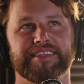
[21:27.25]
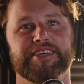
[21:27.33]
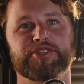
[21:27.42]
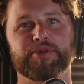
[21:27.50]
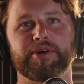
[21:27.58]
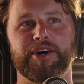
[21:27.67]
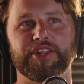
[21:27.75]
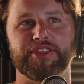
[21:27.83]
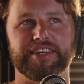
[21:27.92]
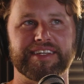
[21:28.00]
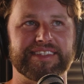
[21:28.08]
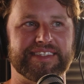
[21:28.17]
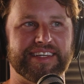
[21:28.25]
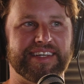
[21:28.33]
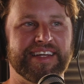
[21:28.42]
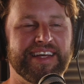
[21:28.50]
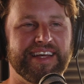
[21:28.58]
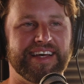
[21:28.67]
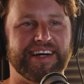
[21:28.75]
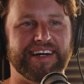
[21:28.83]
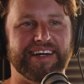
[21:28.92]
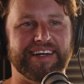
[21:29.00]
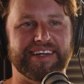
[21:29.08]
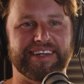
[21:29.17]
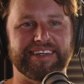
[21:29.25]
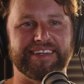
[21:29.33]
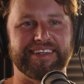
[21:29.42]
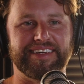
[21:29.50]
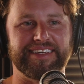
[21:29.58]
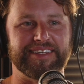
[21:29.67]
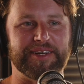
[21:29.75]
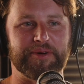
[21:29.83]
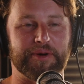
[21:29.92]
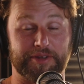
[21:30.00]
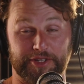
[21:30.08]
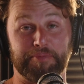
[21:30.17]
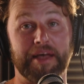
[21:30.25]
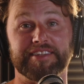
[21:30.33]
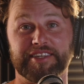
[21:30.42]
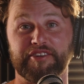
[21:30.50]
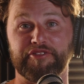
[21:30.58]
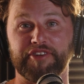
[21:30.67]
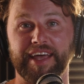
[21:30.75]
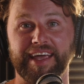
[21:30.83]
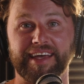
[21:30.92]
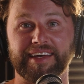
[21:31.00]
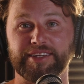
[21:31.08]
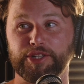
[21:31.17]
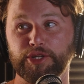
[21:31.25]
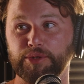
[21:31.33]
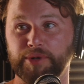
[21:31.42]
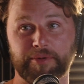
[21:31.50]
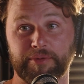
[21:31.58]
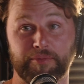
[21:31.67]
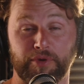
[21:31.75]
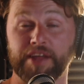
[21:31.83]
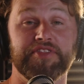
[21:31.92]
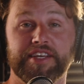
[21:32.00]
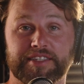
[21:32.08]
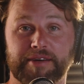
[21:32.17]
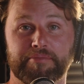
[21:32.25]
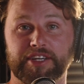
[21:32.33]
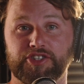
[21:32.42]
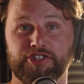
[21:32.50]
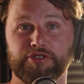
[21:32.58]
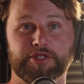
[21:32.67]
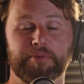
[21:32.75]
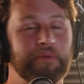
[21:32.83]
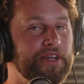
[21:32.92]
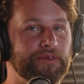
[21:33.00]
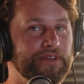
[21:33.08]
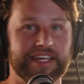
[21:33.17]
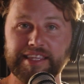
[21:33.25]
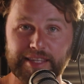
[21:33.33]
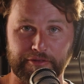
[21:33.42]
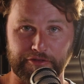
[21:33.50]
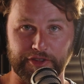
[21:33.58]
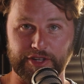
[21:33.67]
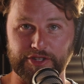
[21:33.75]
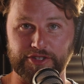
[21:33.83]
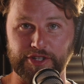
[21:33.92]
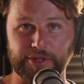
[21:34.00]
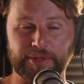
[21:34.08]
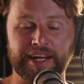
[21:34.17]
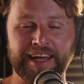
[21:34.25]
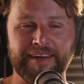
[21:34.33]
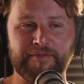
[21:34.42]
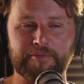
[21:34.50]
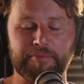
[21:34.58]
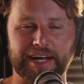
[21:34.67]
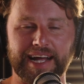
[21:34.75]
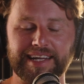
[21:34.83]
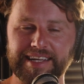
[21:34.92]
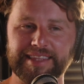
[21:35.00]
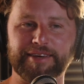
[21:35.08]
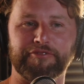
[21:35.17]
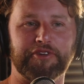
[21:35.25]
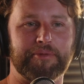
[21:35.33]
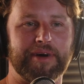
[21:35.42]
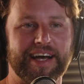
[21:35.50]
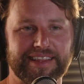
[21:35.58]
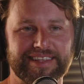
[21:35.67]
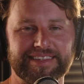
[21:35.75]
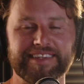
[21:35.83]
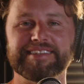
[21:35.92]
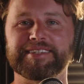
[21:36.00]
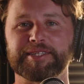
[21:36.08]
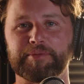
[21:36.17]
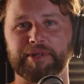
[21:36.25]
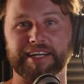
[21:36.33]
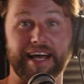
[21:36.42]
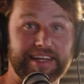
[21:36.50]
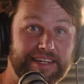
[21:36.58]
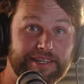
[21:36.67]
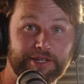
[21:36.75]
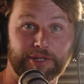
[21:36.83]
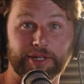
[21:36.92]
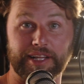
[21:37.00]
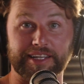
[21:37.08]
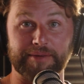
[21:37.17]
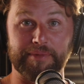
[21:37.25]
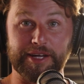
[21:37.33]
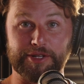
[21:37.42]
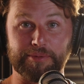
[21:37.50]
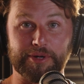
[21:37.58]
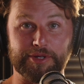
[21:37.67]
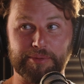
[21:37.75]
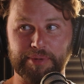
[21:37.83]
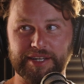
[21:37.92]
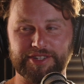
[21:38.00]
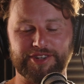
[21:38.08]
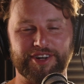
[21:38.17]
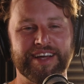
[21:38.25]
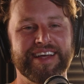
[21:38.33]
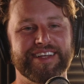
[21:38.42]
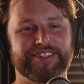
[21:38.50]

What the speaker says: And these are all things that, are expensive. And we would rent these on big shoots, but we don't need them for this shoot. But I need them for the behind the scenes because I'm like, I need it to look like a major motion picture.